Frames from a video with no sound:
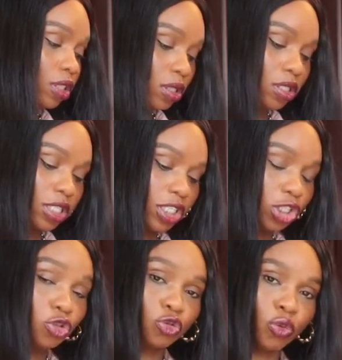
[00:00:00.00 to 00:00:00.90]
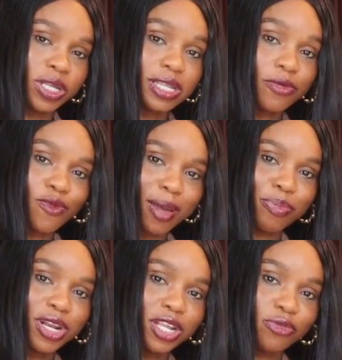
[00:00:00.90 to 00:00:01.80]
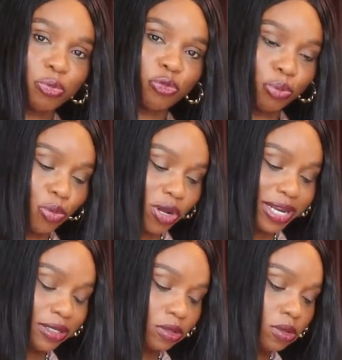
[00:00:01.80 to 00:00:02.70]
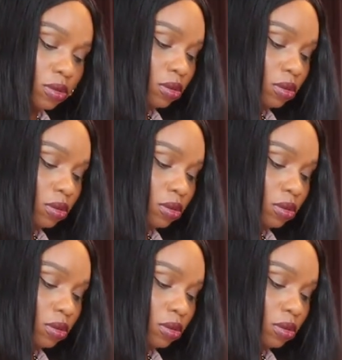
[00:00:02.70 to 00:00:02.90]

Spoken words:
sausage into it and wrapping it more than